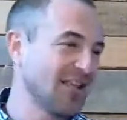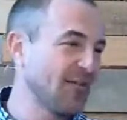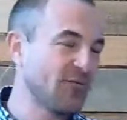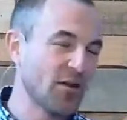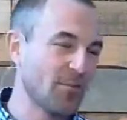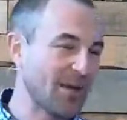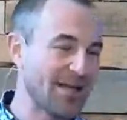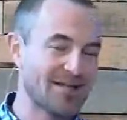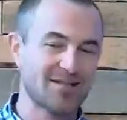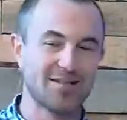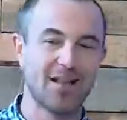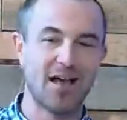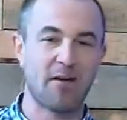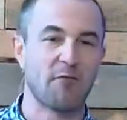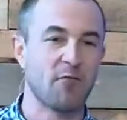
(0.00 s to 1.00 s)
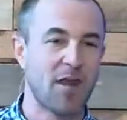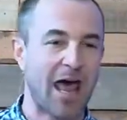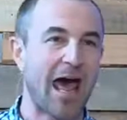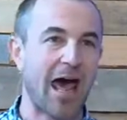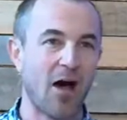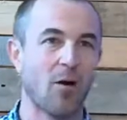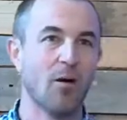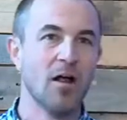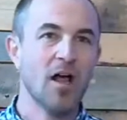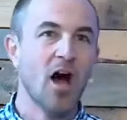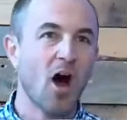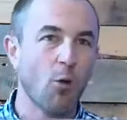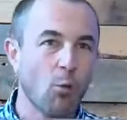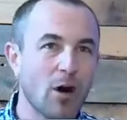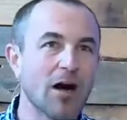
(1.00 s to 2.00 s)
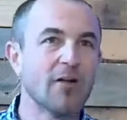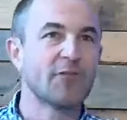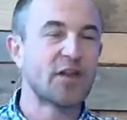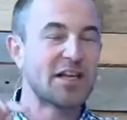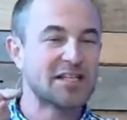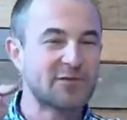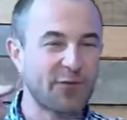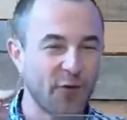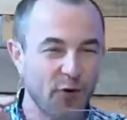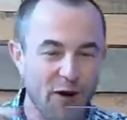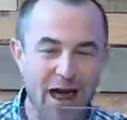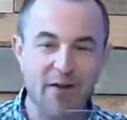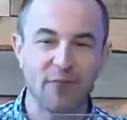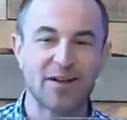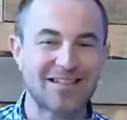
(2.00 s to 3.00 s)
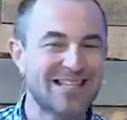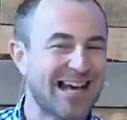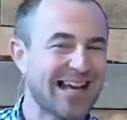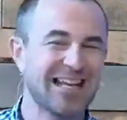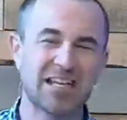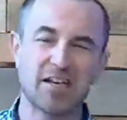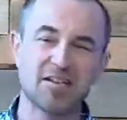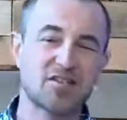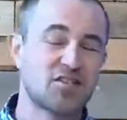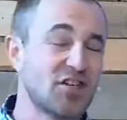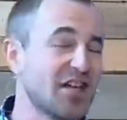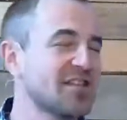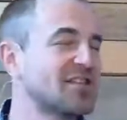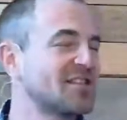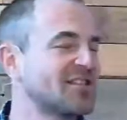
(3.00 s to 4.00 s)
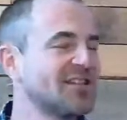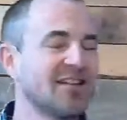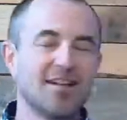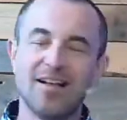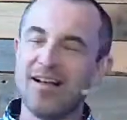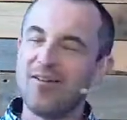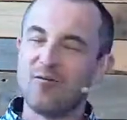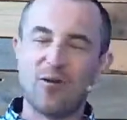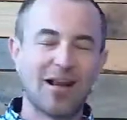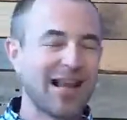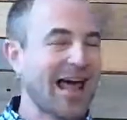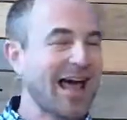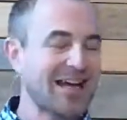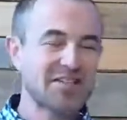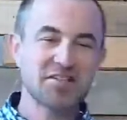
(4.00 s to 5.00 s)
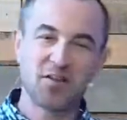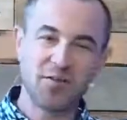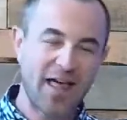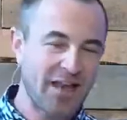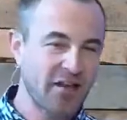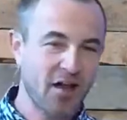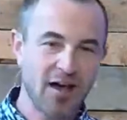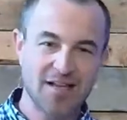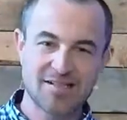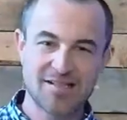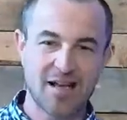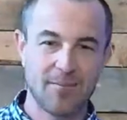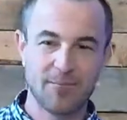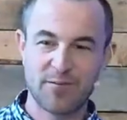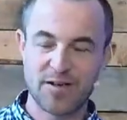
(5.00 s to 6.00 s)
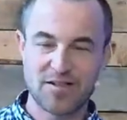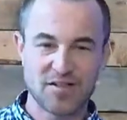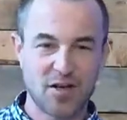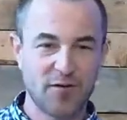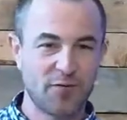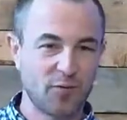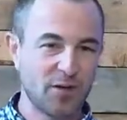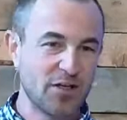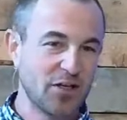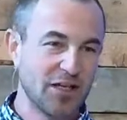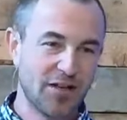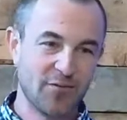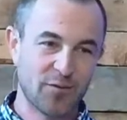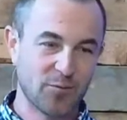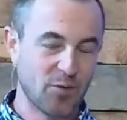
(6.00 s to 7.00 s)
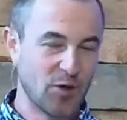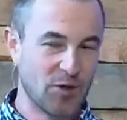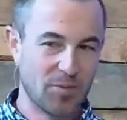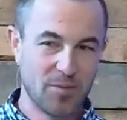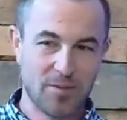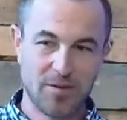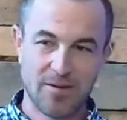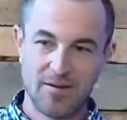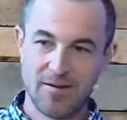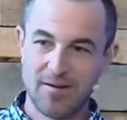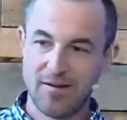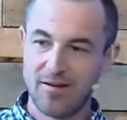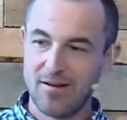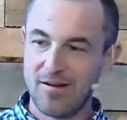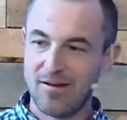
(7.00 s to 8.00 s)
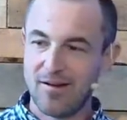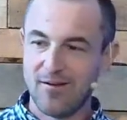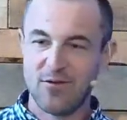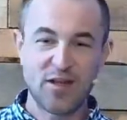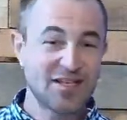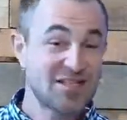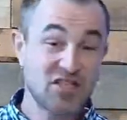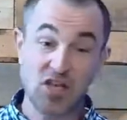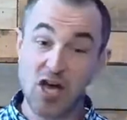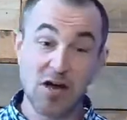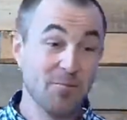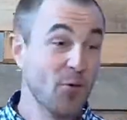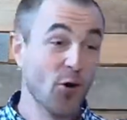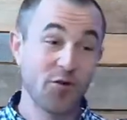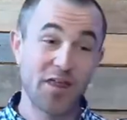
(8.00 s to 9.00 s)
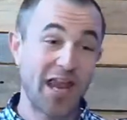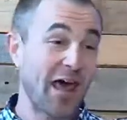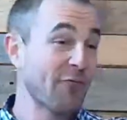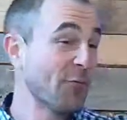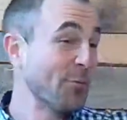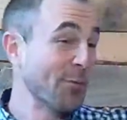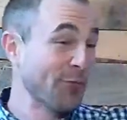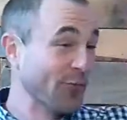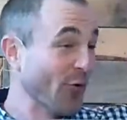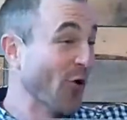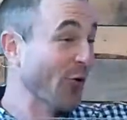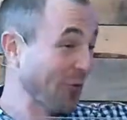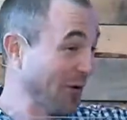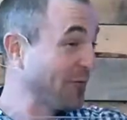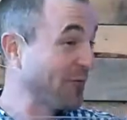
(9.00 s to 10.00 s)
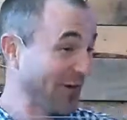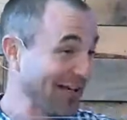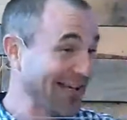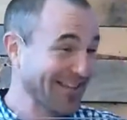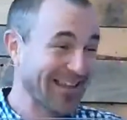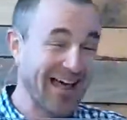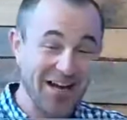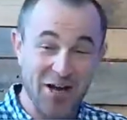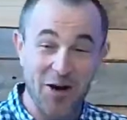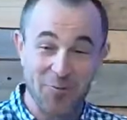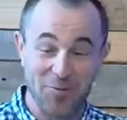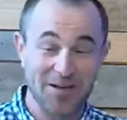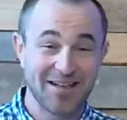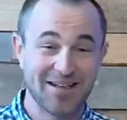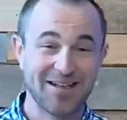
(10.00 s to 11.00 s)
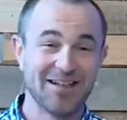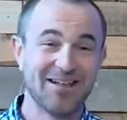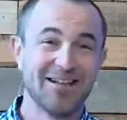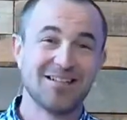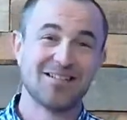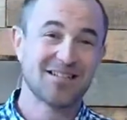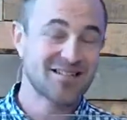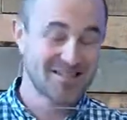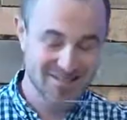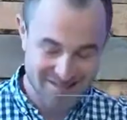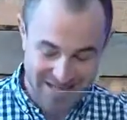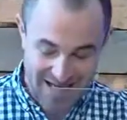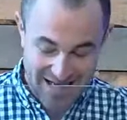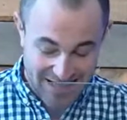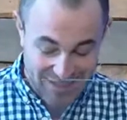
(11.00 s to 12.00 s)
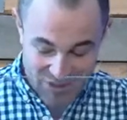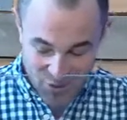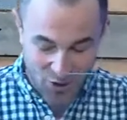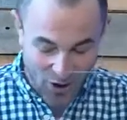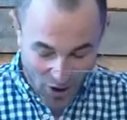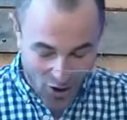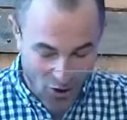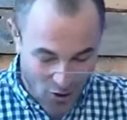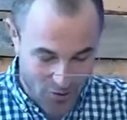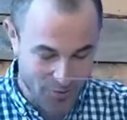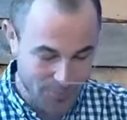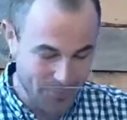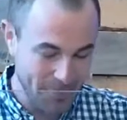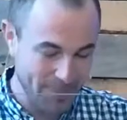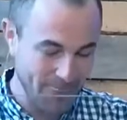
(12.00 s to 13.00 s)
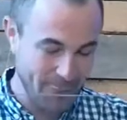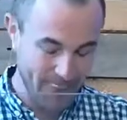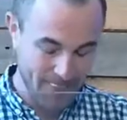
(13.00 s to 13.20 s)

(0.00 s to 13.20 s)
live your best life now. A world that is forever telling us, just relax on that nice comfy sofa in your living room. This year, more than ever before, we're feeling that, aren't we? Just stay in your home.